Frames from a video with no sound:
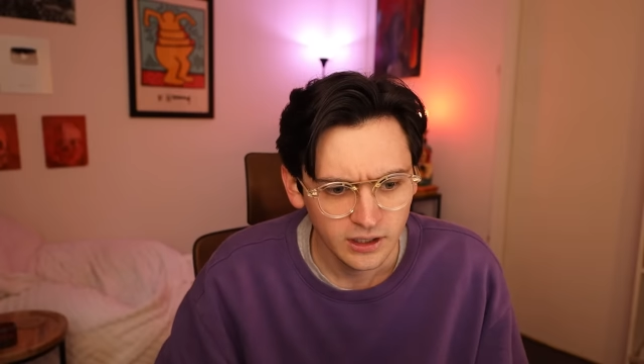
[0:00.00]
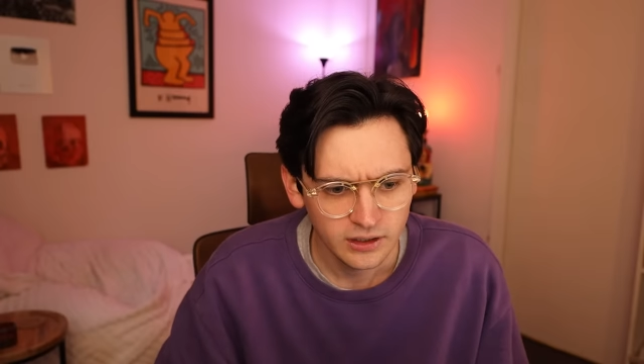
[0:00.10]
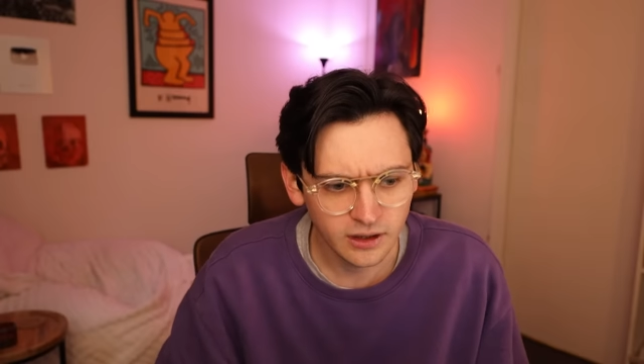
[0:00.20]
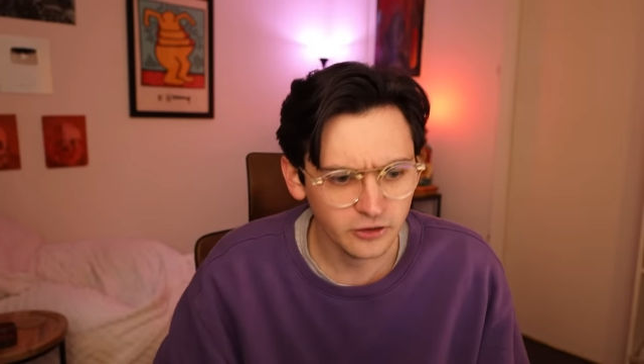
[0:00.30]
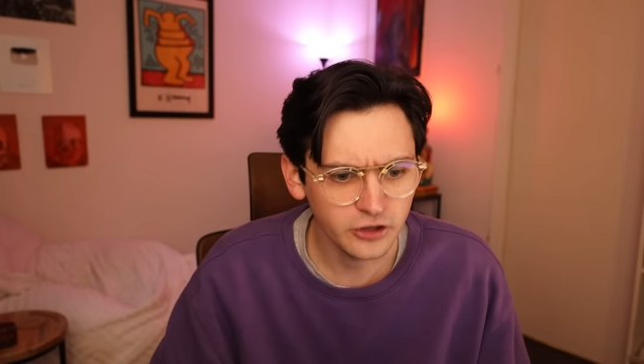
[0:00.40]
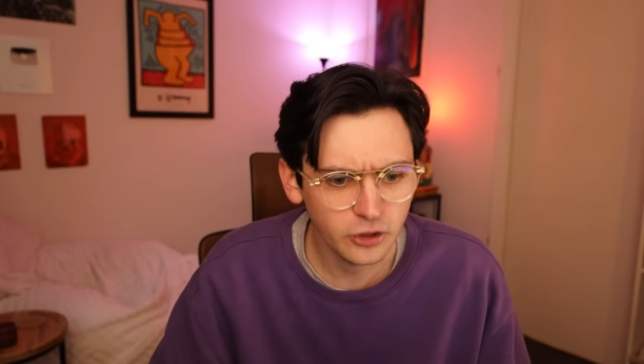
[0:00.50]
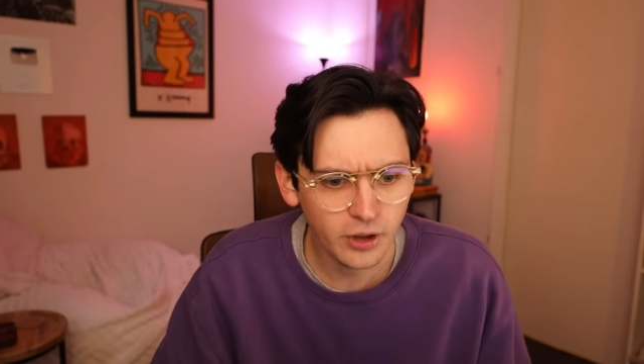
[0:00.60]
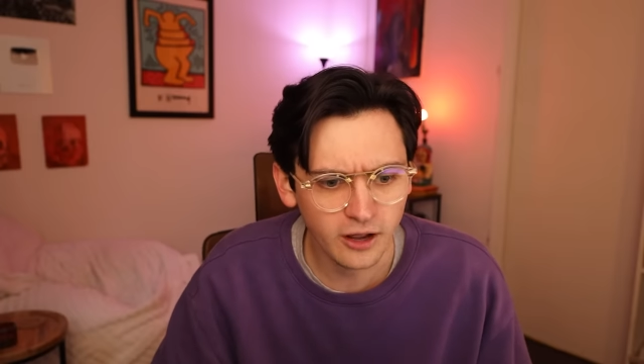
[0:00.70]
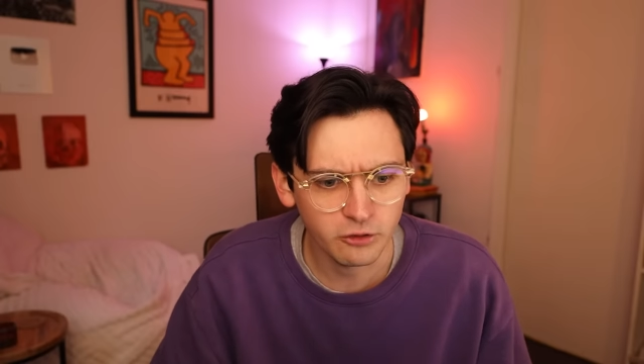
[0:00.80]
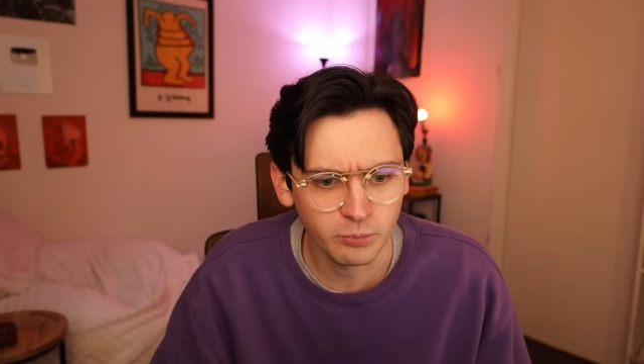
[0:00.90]
not only you
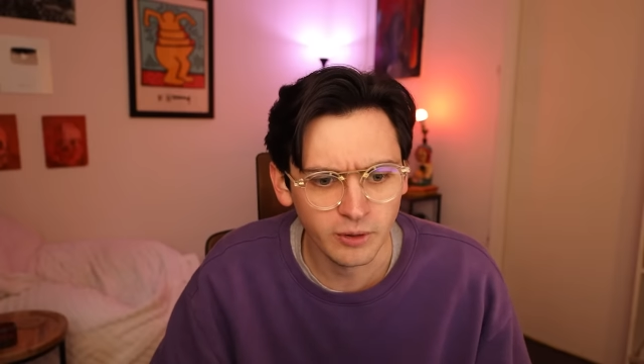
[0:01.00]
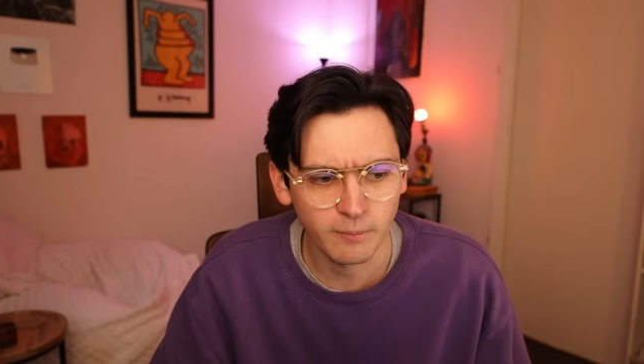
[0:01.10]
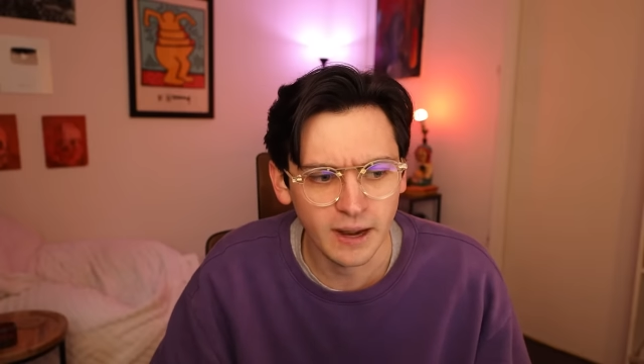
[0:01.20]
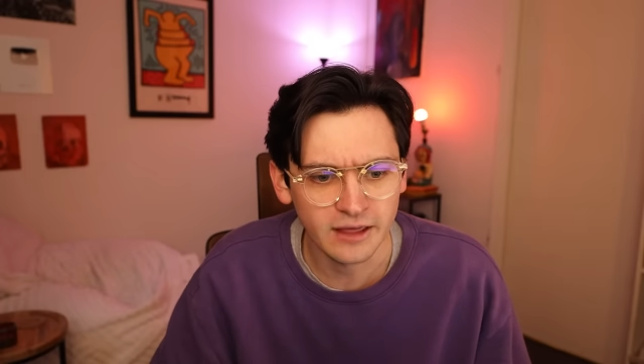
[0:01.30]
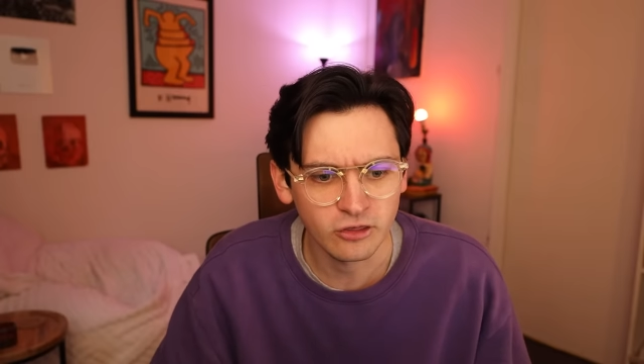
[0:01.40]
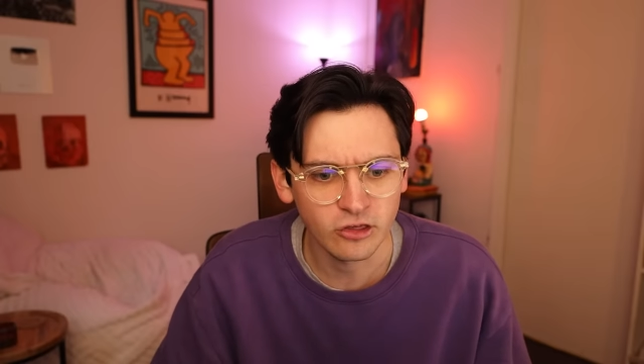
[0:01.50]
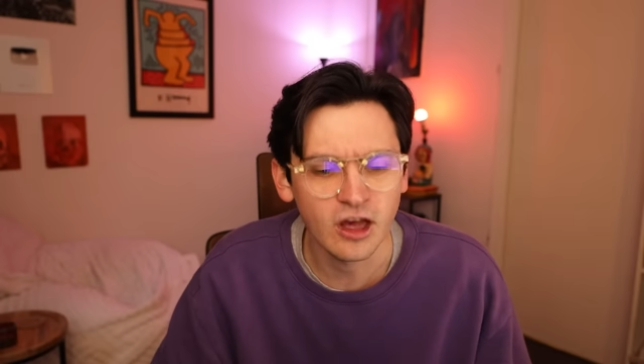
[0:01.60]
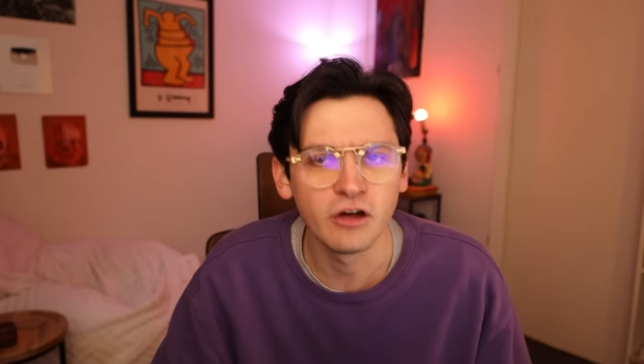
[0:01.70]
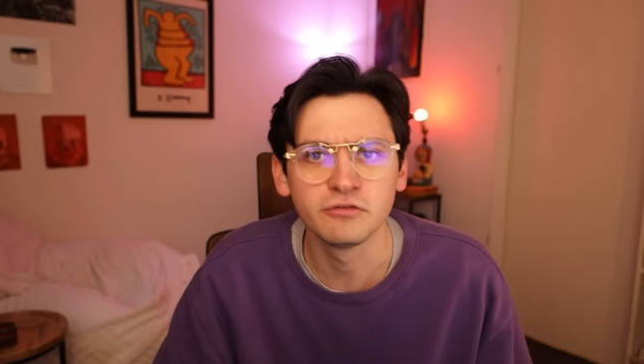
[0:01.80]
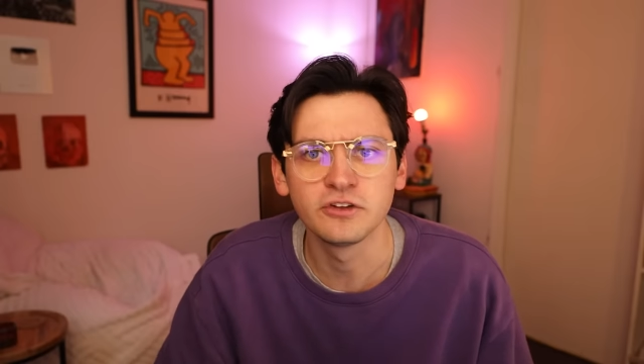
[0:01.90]
guys, but
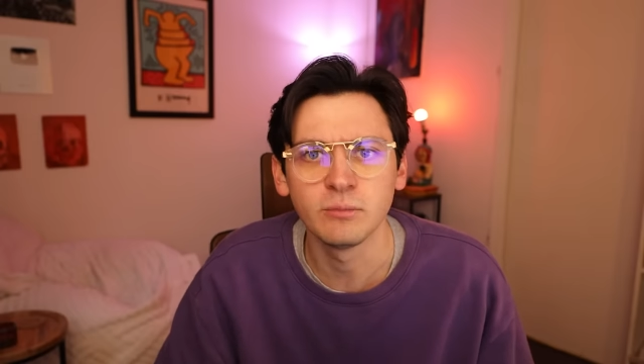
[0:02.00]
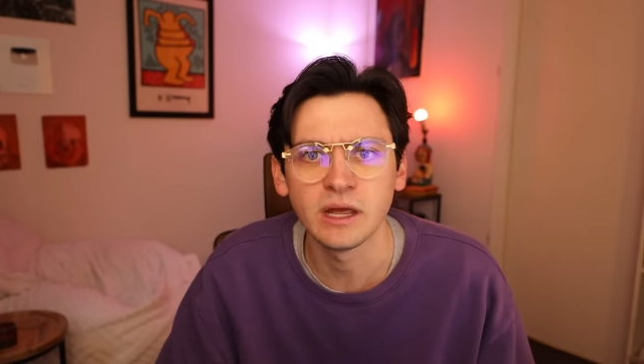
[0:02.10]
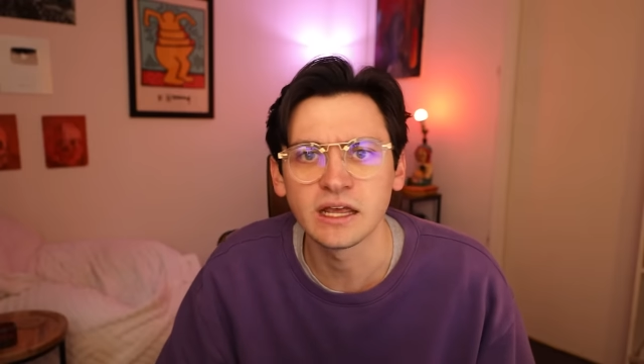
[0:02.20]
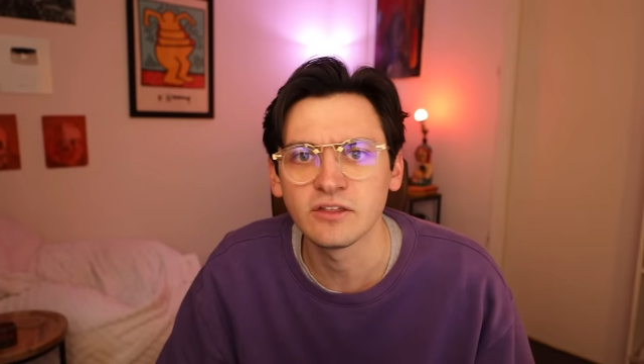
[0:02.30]
myself to make